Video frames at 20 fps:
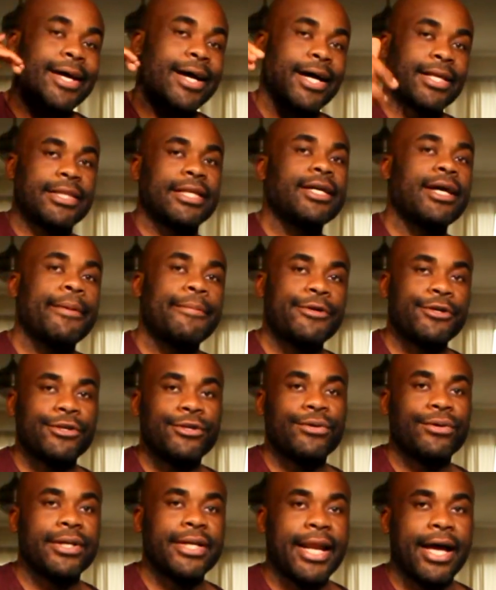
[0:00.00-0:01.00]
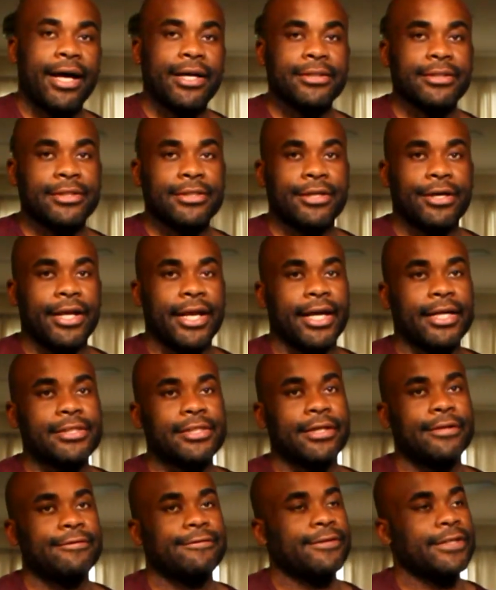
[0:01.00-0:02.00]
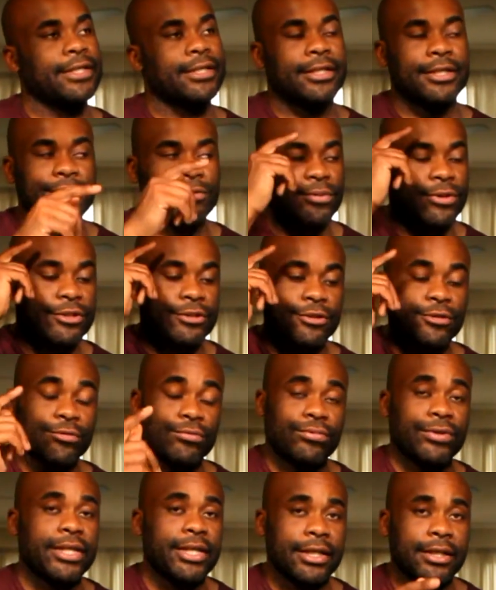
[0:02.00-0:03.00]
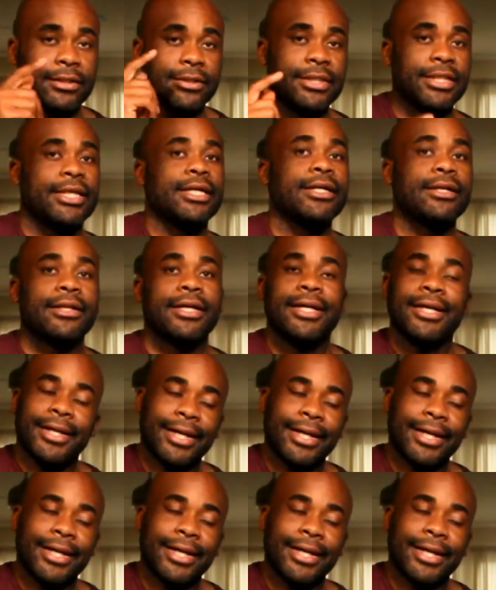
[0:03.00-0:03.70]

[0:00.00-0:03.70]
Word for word: I think I'm gonna do analysis on XL Fleet. This one's the real deal.